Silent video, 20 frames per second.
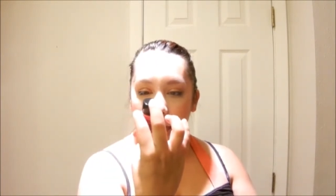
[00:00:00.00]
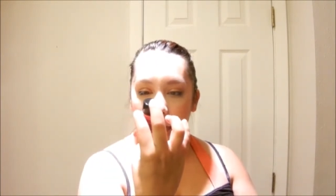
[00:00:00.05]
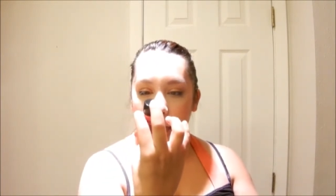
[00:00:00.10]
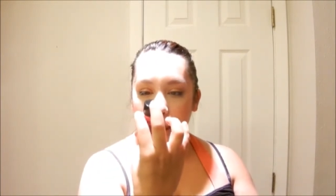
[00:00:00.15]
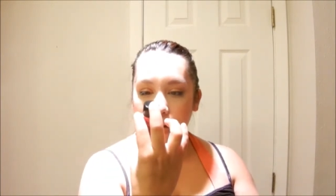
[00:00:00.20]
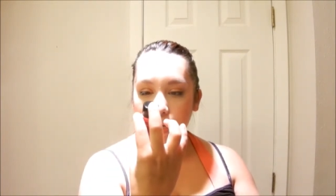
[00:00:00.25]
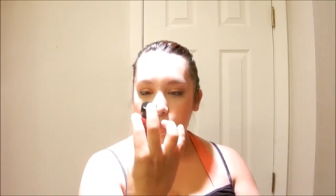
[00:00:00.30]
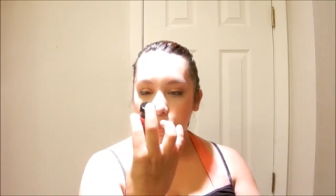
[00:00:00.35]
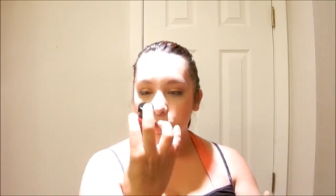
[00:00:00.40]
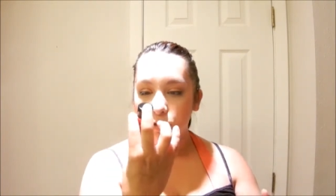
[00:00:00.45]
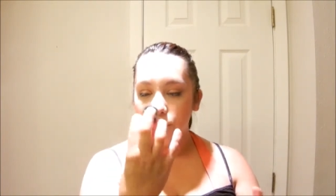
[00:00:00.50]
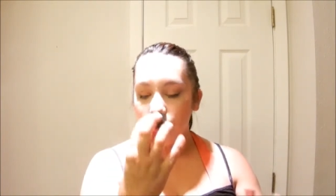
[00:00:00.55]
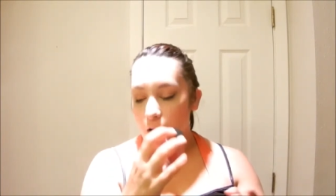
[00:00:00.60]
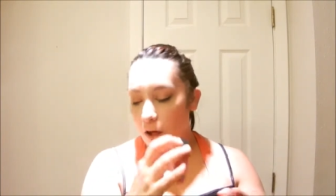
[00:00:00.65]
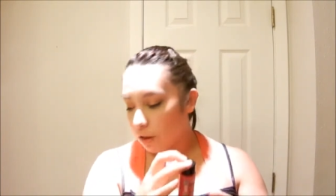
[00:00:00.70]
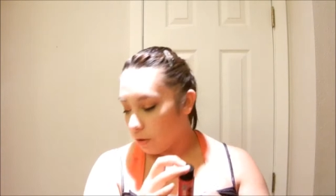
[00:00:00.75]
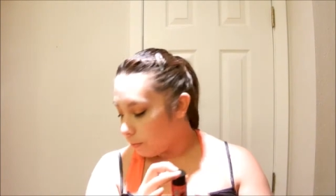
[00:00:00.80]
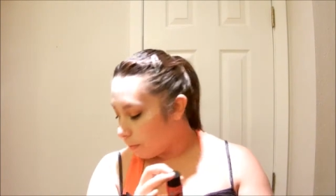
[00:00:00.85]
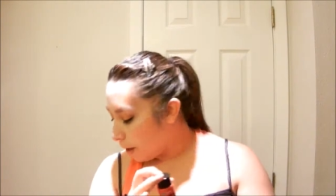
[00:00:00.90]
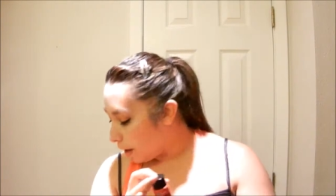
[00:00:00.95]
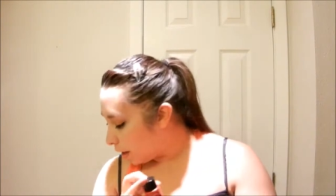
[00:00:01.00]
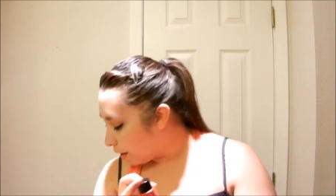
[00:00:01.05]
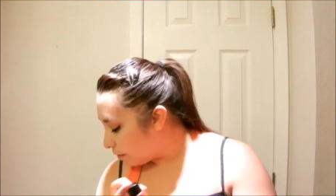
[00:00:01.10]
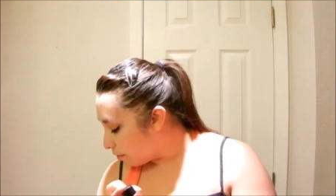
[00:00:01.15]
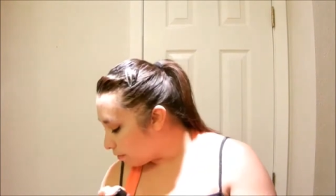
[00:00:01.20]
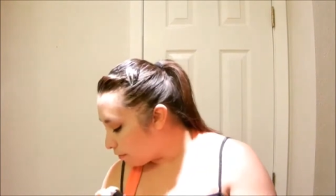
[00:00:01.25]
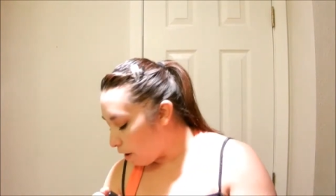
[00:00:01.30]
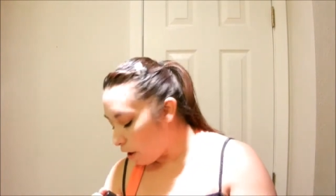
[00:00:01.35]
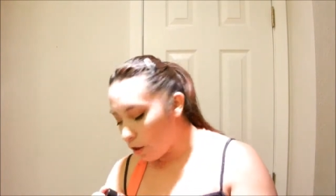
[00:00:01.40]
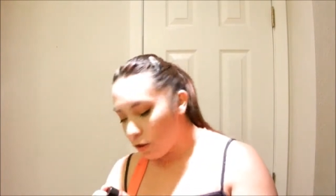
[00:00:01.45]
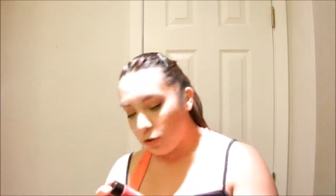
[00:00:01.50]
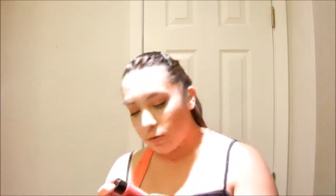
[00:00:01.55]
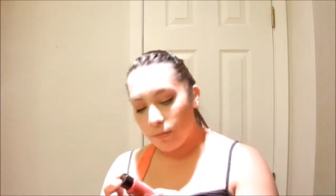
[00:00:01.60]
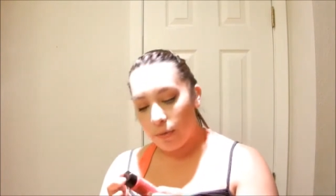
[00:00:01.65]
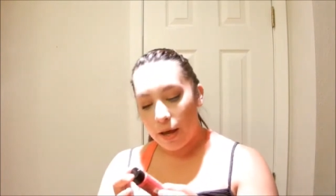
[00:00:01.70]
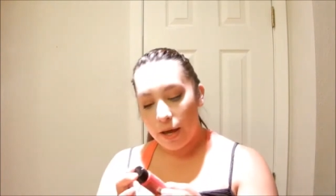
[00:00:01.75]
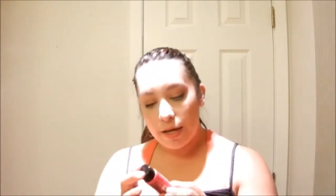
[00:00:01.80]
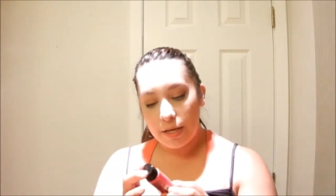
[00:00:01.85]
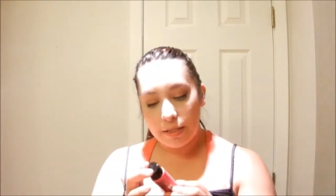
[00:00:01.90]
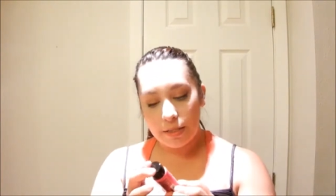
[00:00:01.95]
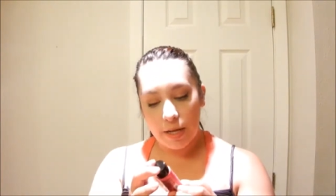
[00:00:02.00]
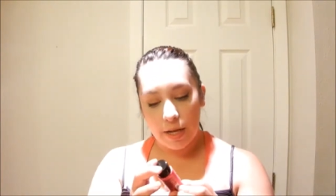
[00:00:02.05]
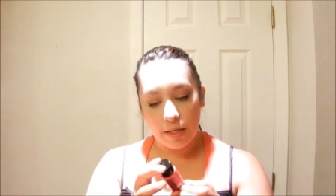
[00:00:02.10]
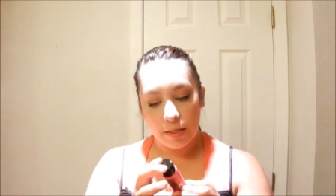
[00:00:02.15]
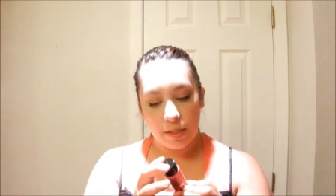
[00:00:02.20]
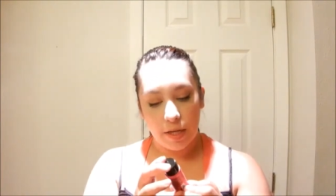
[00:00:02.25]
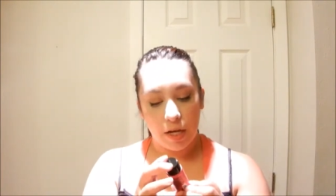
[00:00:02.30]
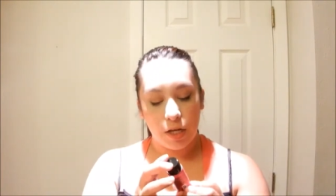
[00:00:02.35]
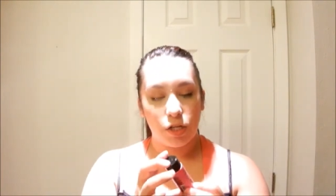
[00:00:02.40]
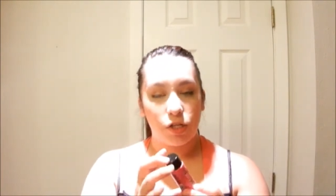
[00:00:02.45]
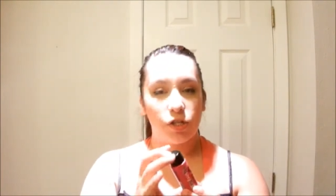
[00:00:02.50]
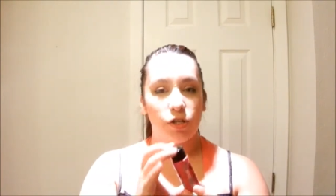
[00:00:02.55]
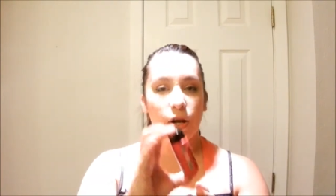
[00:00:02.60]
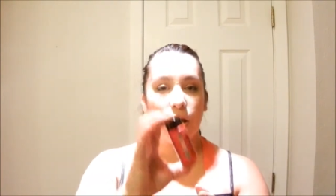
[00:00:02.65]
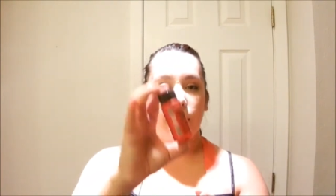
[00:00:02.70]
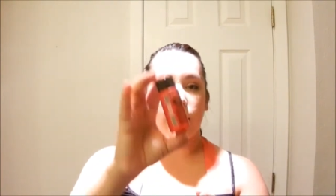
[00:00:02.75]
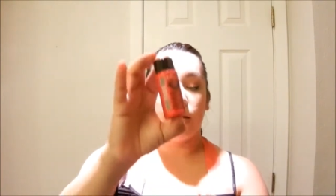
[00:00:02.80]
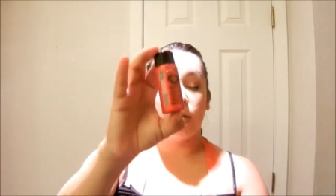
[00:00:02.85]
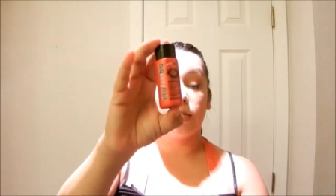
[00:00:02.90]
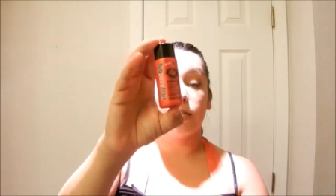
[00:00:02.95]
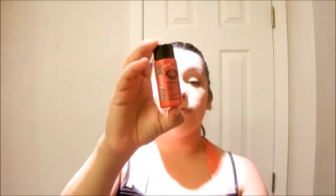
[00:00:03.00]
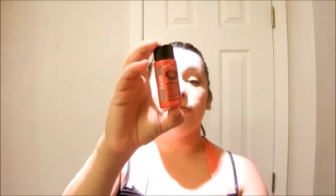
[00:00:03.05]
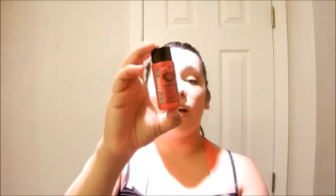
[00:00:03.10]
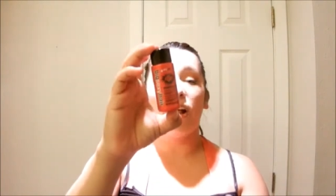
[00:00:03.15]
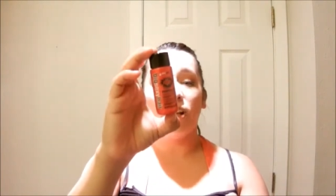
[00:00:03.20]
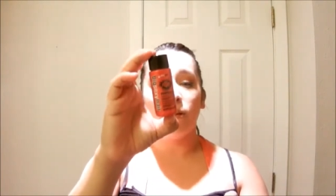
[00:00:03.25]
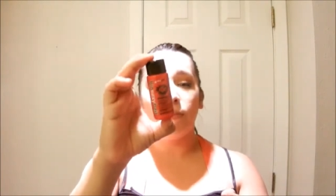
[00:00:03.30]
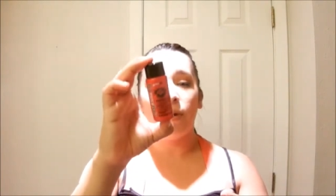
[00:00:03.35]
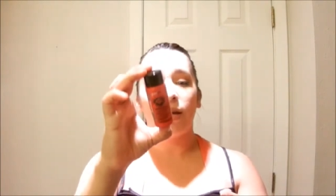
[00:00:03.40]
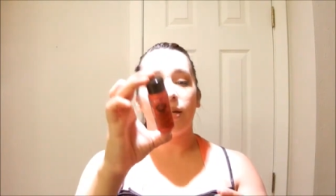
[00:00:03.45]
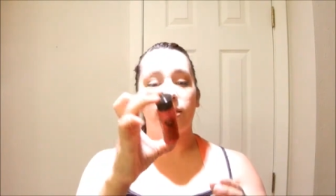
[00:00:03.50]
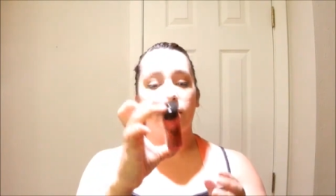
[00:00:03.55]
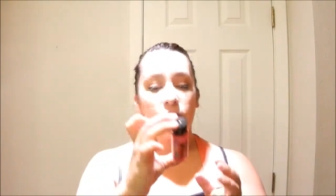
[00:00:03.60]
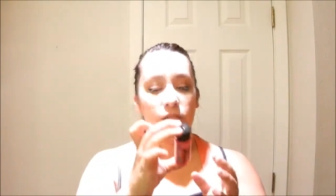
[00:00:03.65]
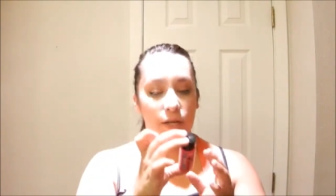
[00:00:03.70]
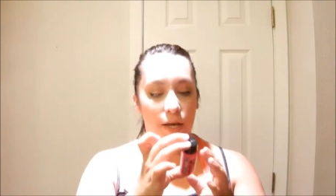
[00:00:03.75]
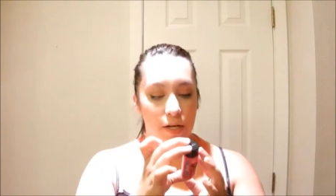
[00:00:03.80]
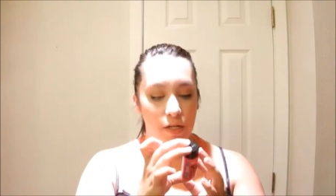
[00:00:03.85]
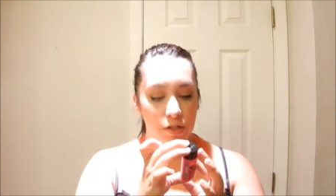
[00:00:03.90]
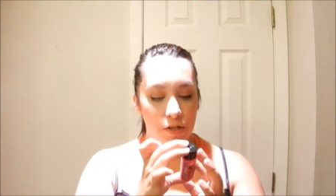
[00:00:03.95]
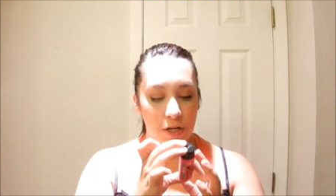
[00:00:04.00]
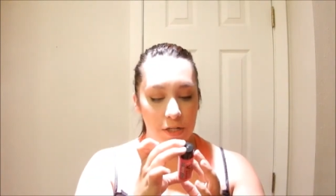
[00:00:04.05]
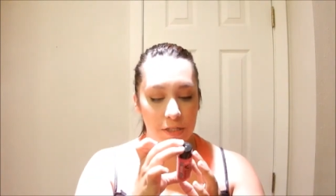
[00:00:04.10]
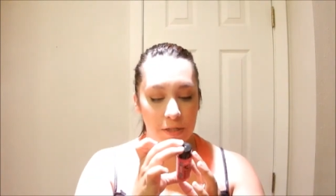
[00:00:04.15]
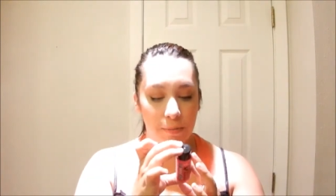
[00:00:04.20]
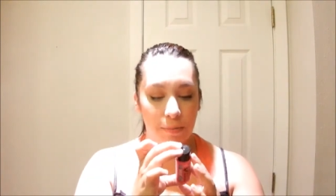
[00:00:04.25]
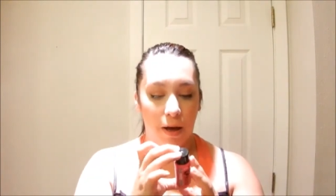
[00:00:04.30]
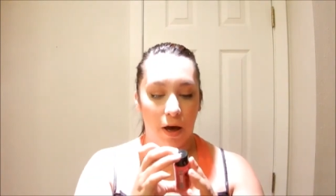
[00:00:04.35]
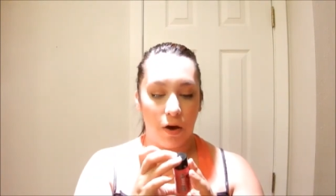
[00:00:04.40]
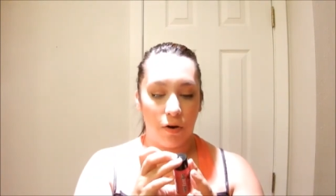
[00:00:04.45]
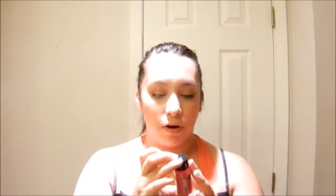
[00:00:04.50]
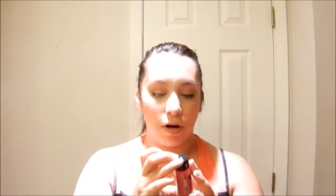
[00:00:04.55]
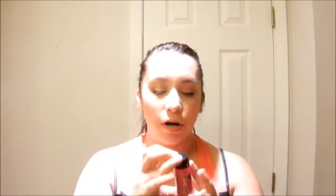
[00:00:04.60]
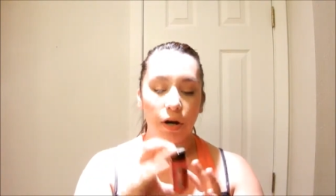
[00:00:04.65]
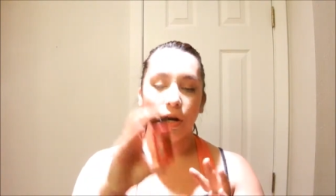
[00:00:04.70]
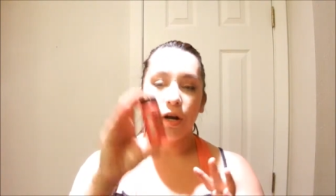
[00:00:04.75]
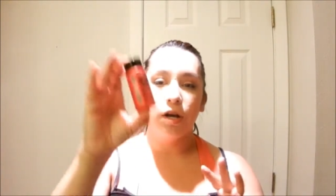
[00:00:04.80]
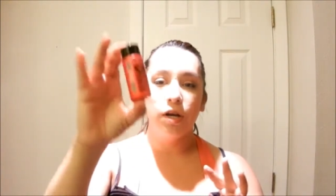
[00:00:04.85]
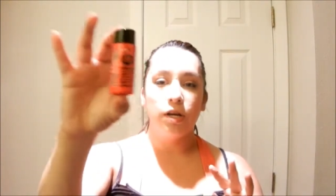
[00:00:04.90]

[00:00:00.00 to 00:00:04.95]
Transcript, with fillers: And it's to volumize and texturize. It's a volumize and texturizing powder.